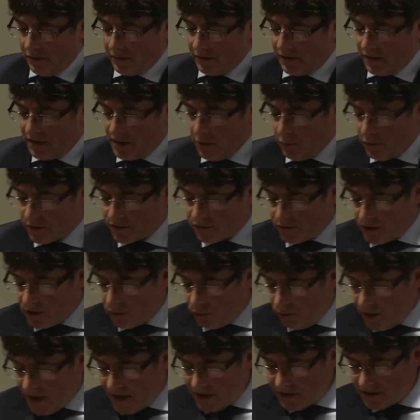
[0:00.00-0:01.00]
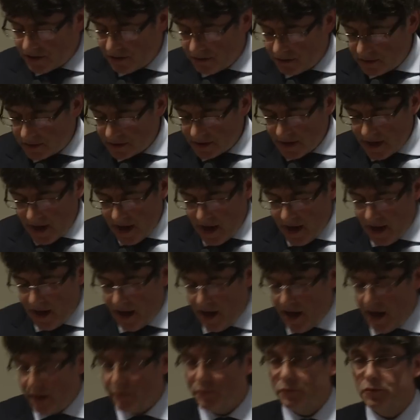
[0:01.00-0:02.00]
The newest regulations
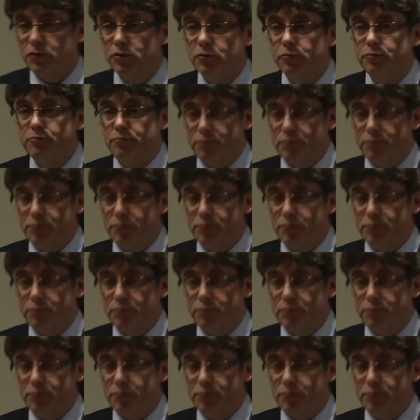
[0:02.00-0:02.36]
aim to